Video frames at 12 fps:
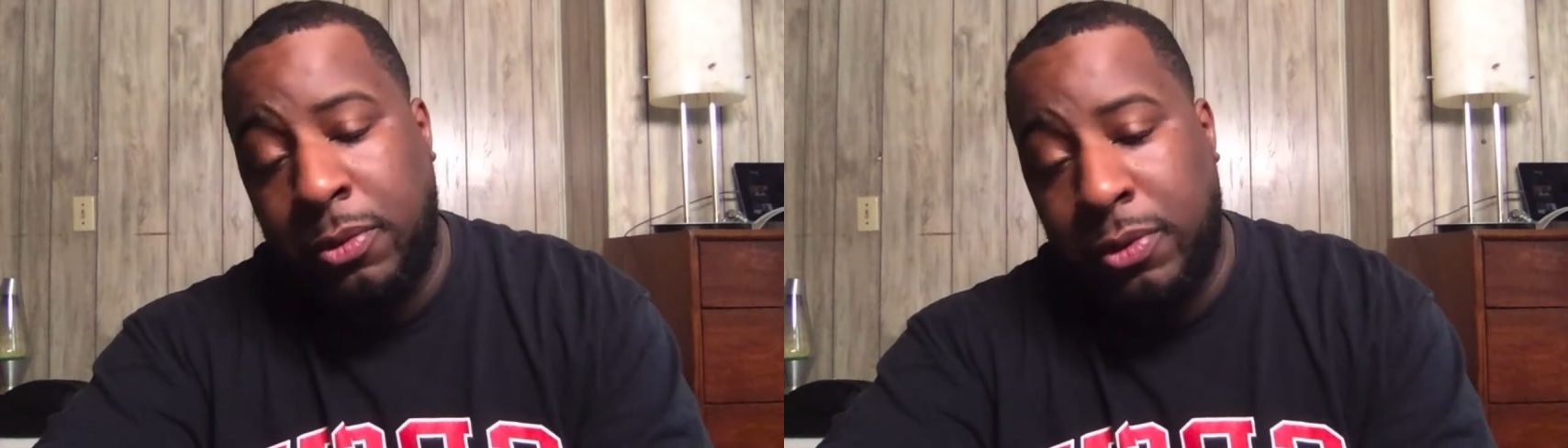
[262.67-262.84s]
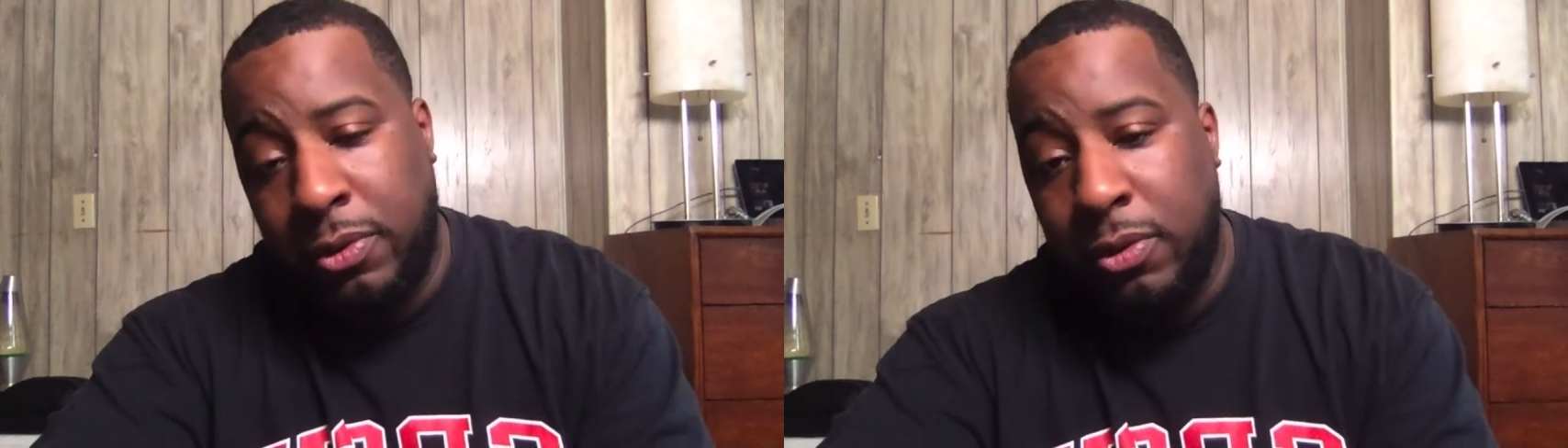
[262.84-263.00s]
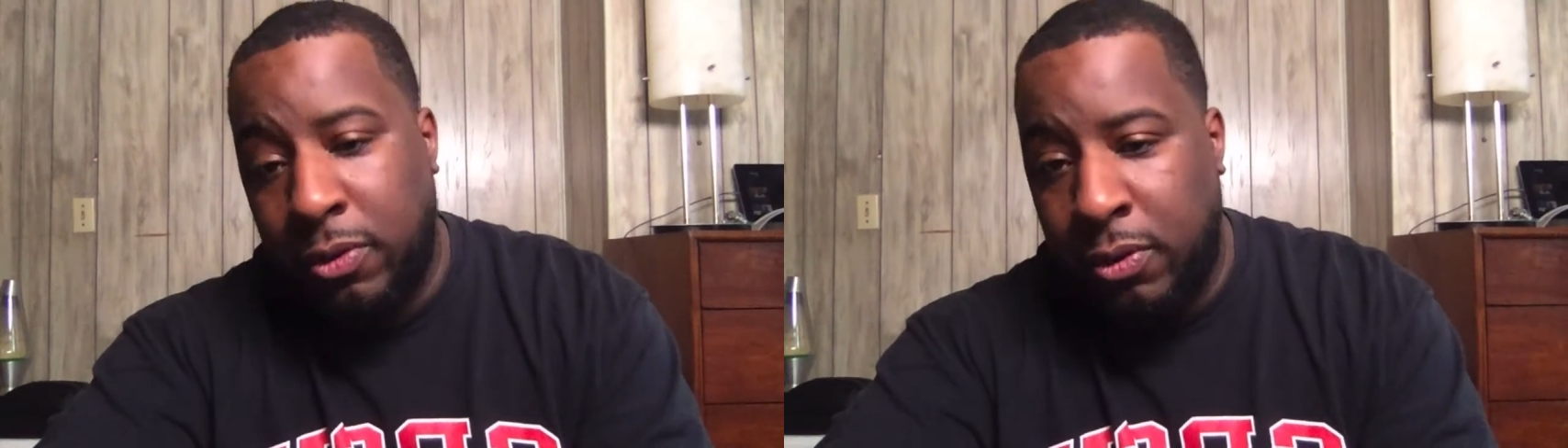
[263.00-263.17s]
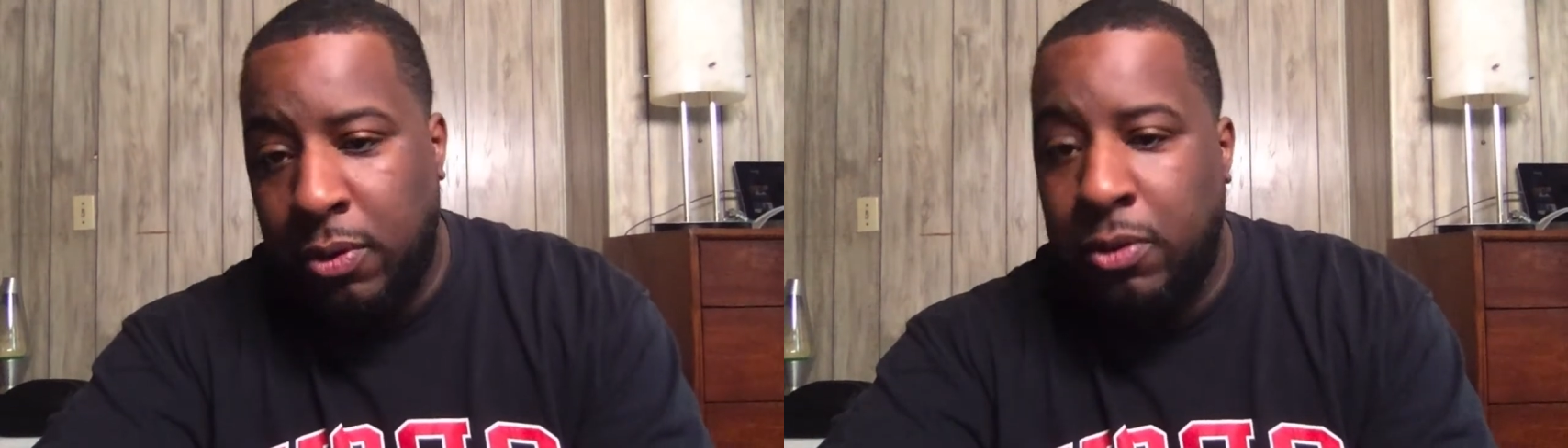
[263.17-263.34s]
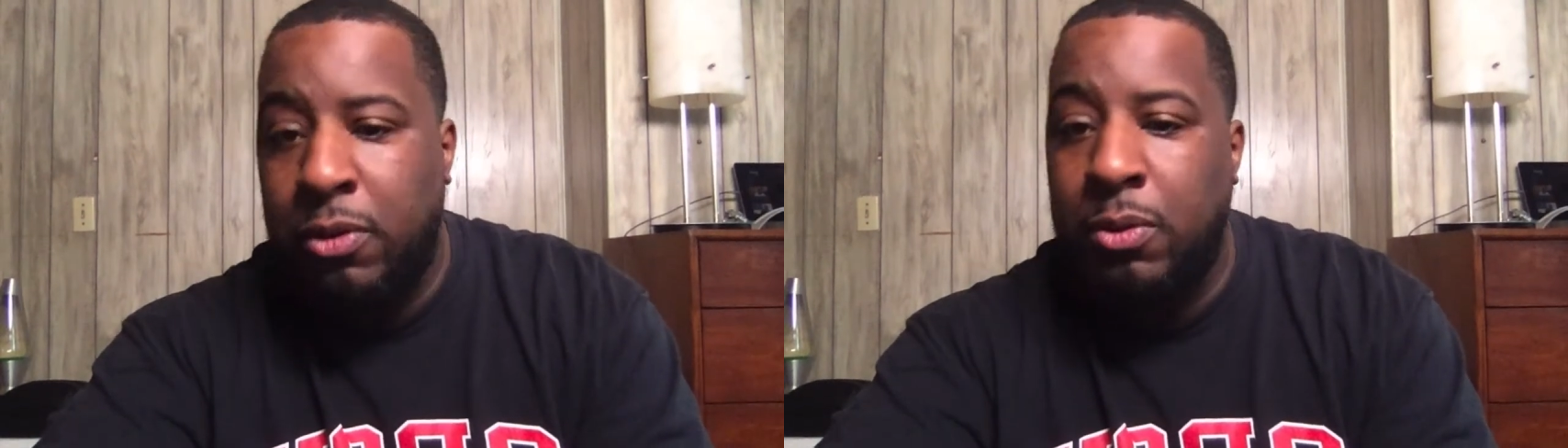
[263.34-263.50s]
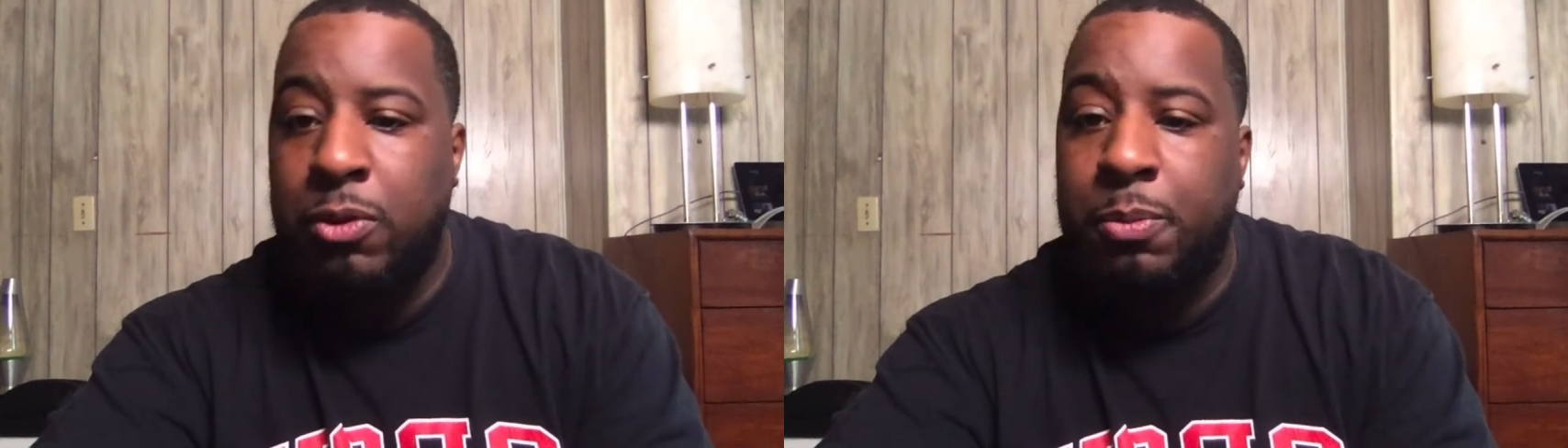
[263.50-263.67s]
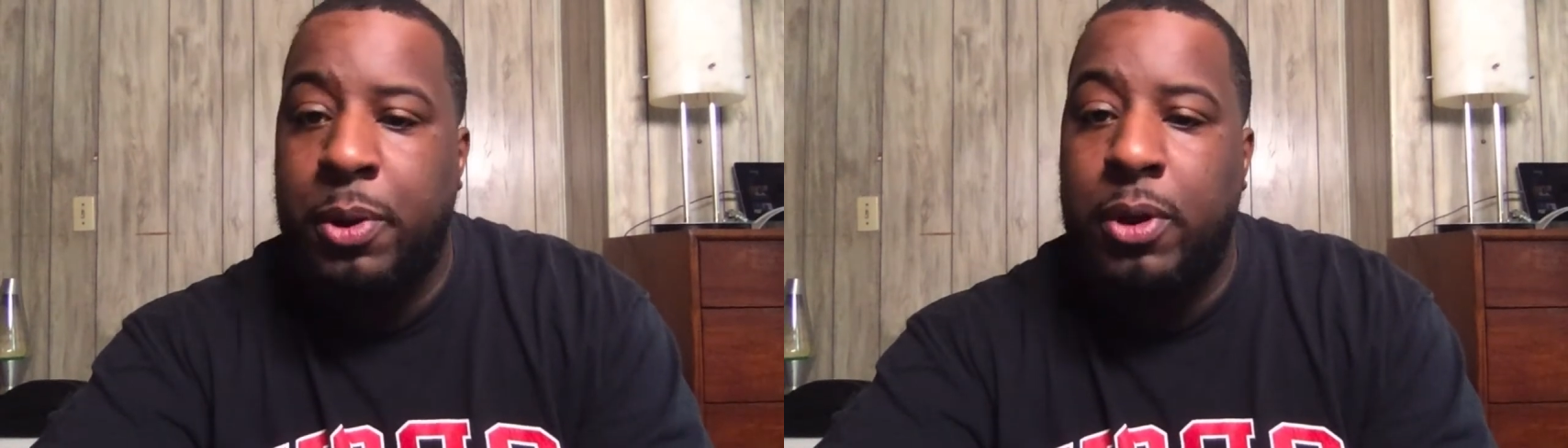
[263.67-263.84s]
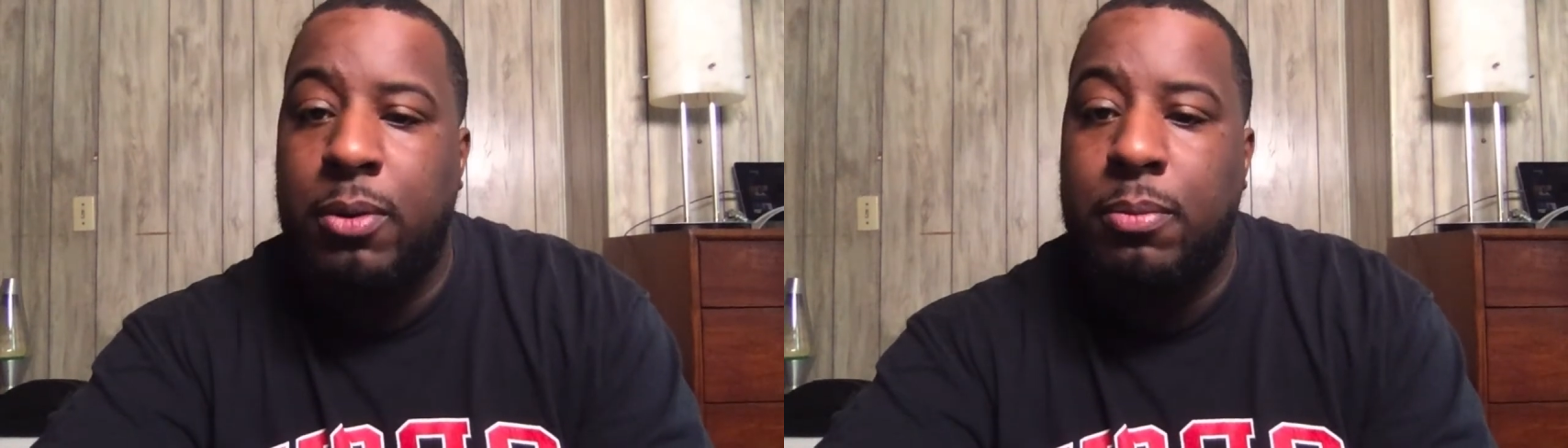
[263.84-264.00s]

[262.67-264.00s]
so so to speak.